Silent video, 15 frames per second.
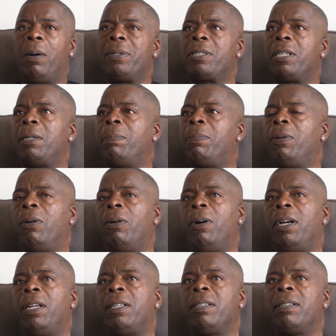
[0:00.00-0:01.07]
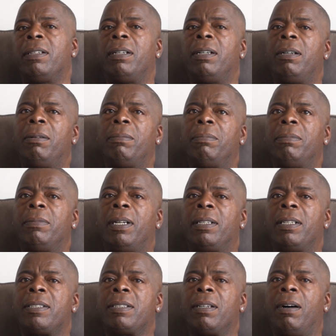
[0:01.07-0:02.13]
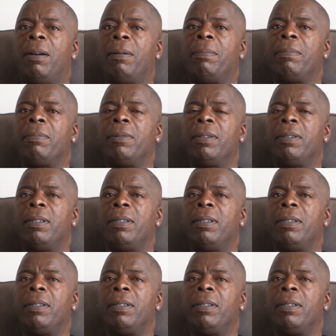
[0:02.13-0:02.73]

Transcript: was unemployed at the time,